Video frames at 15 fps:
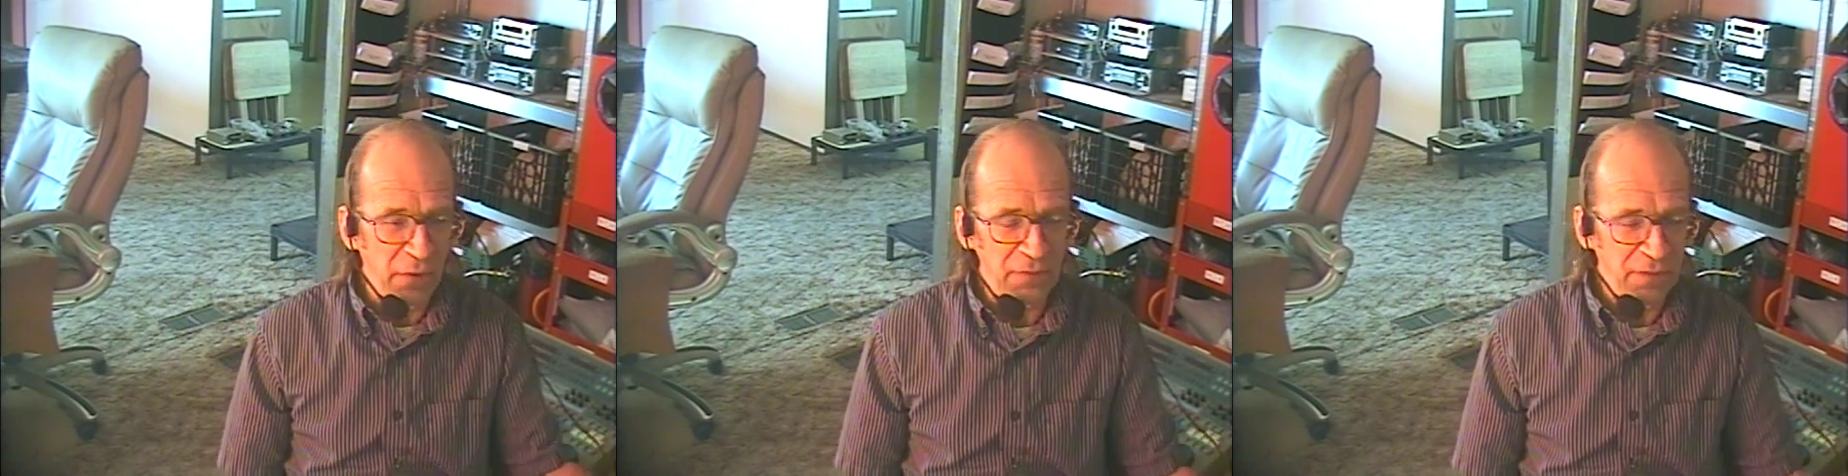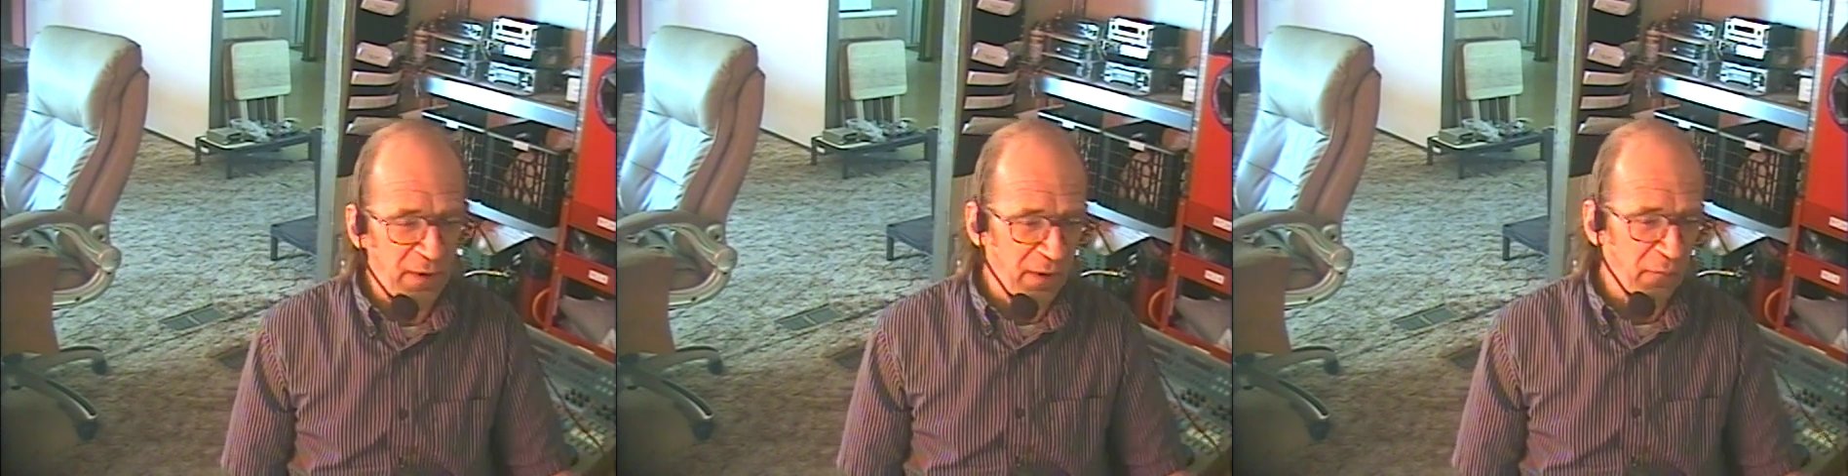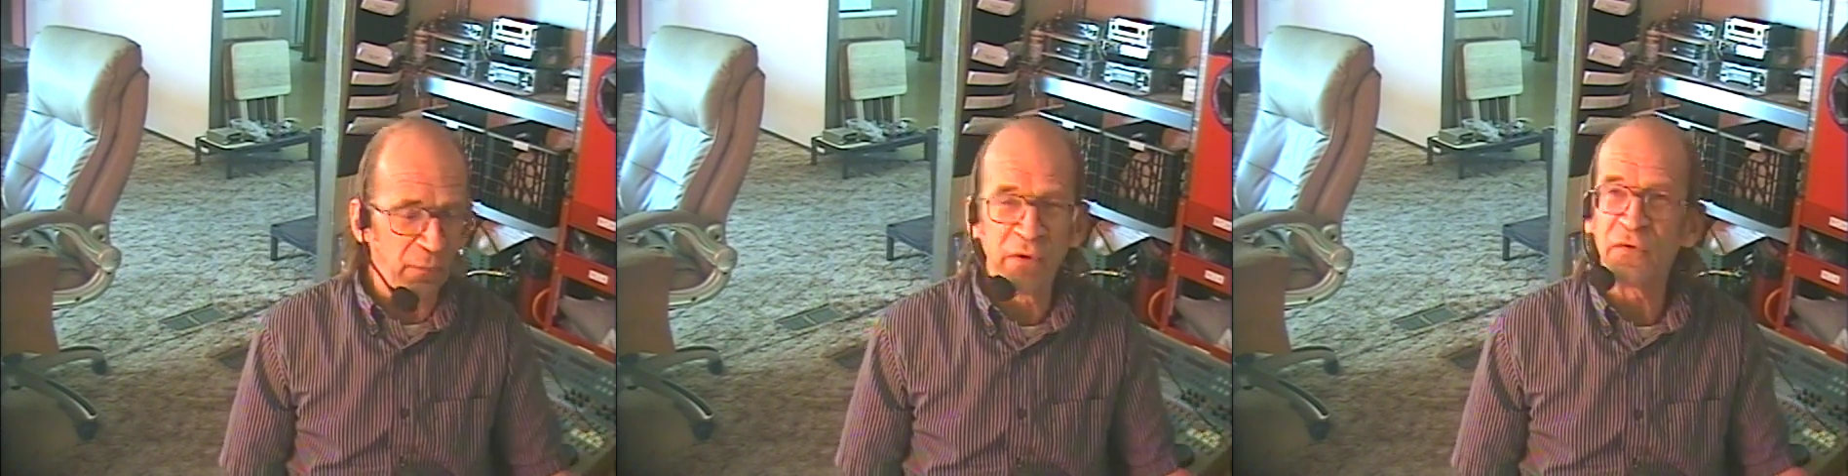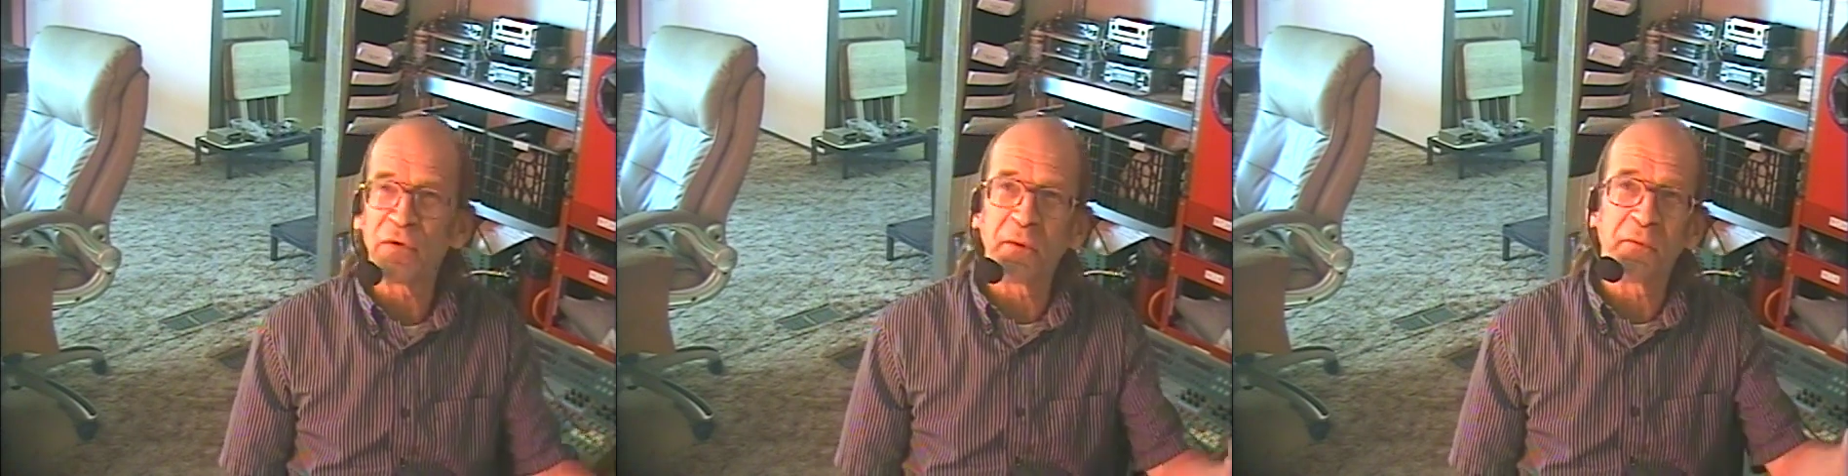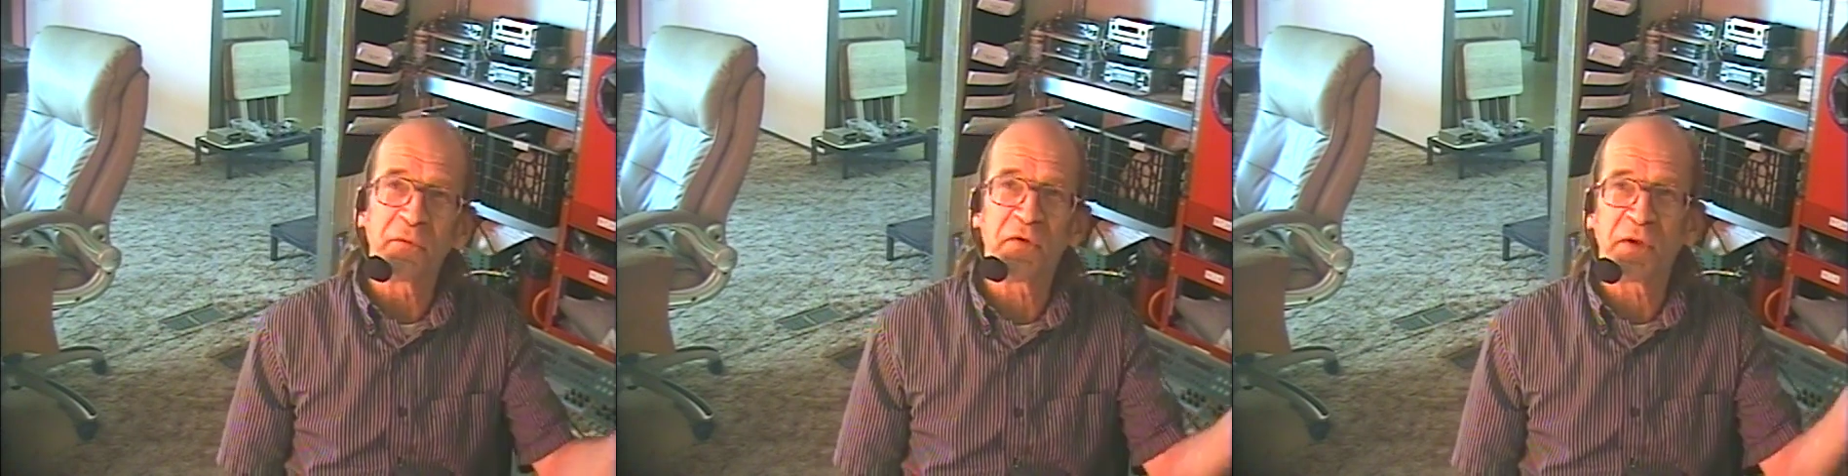
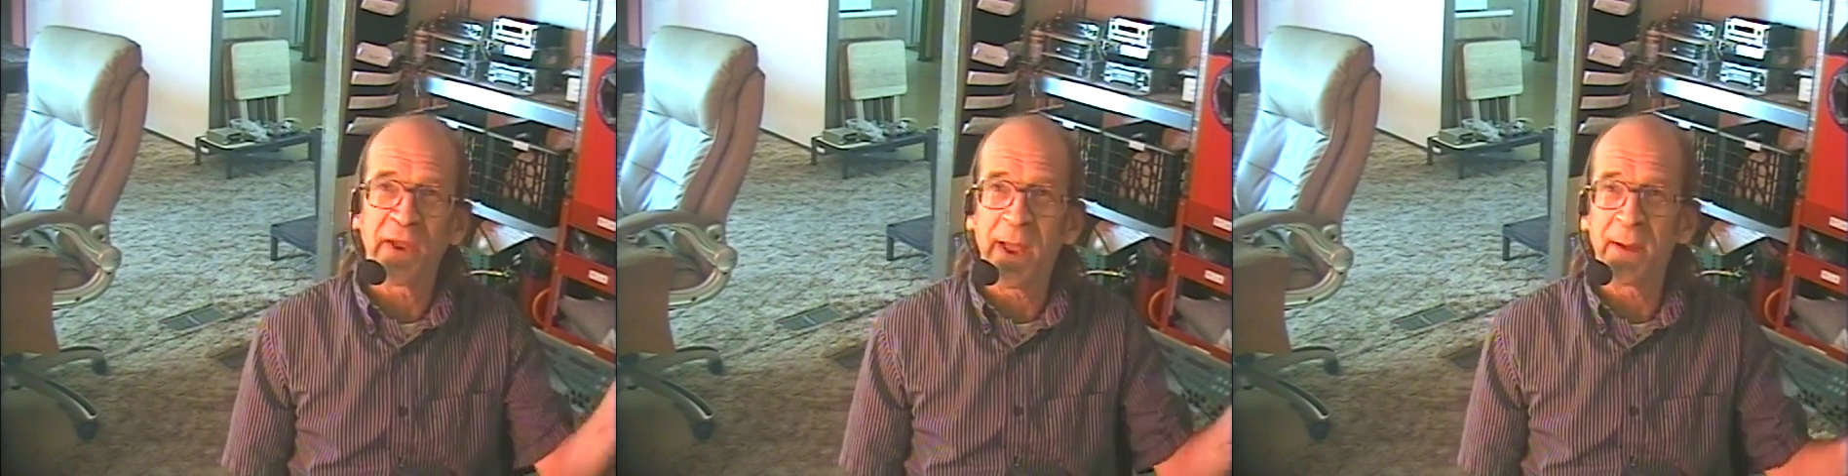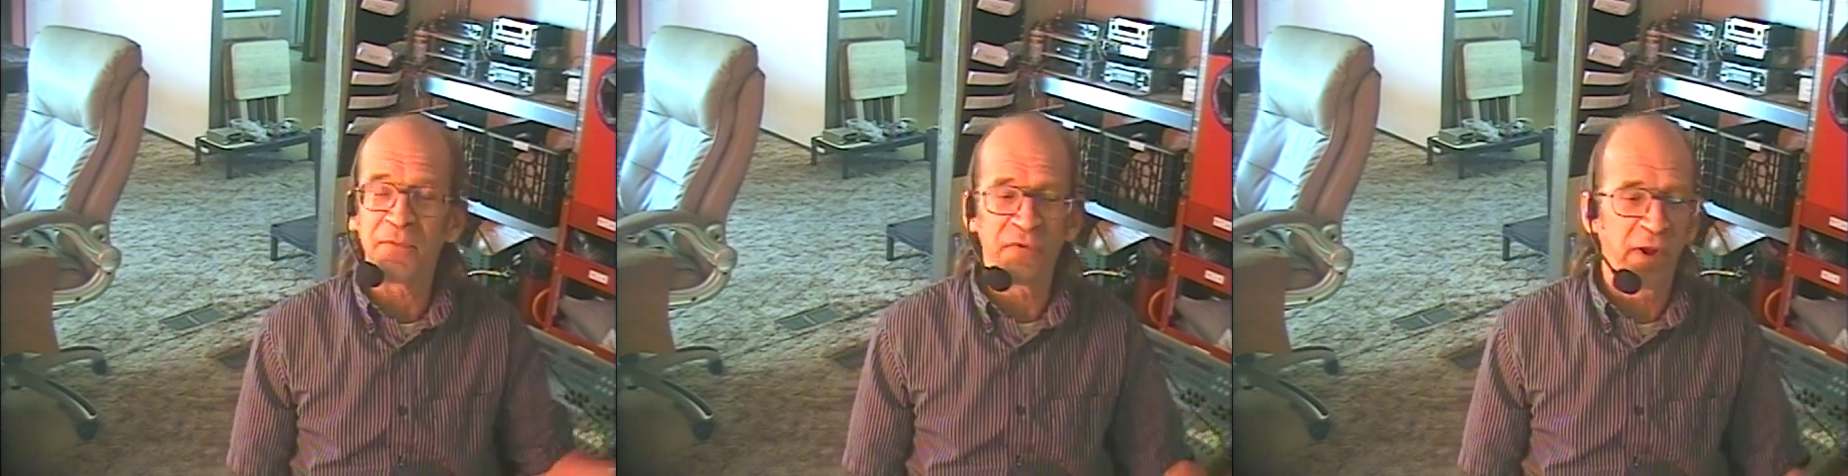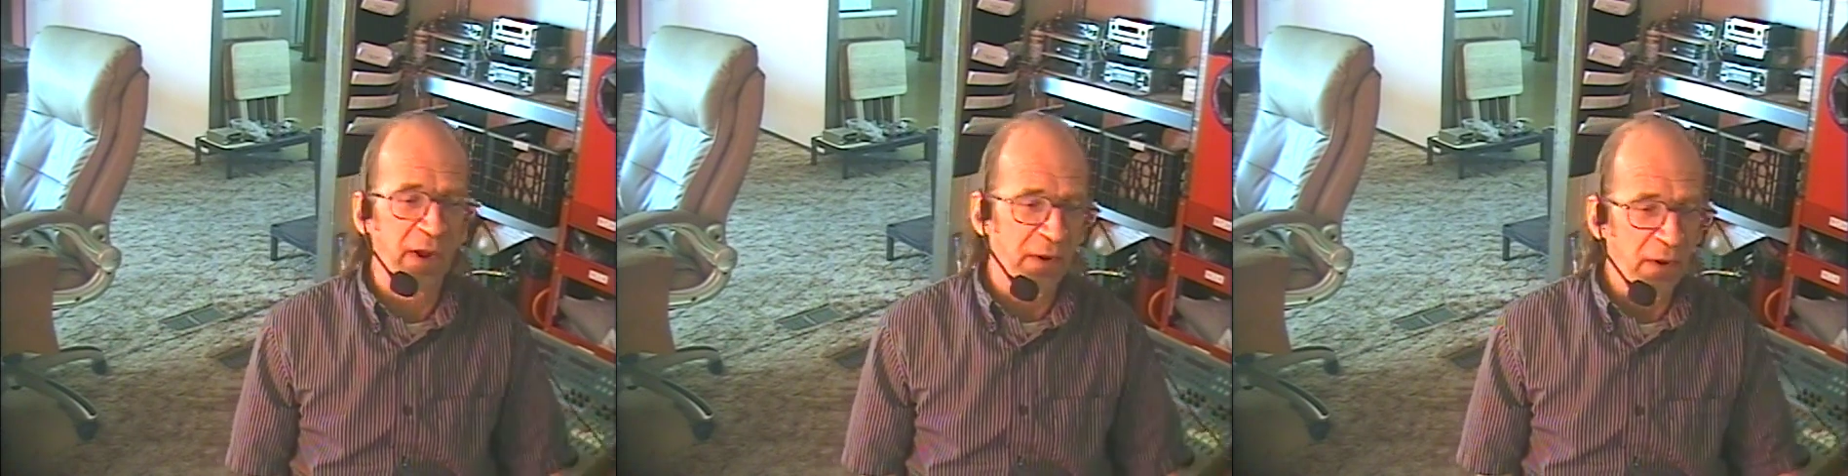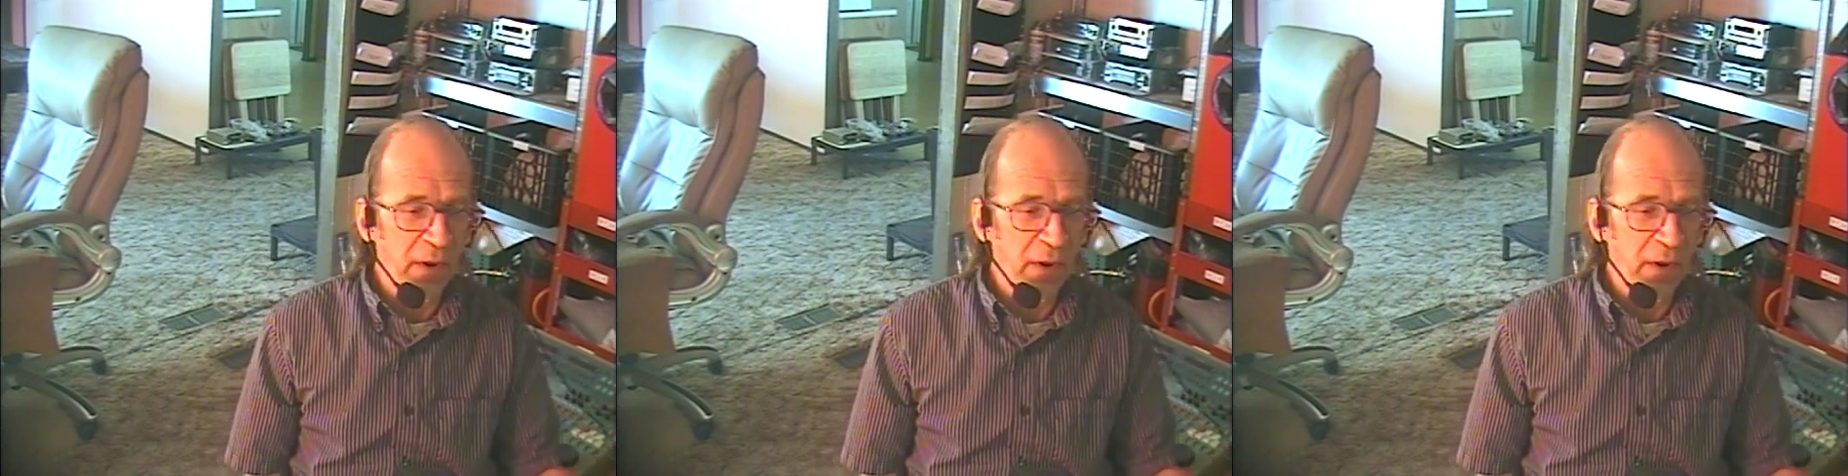reservice the capstan,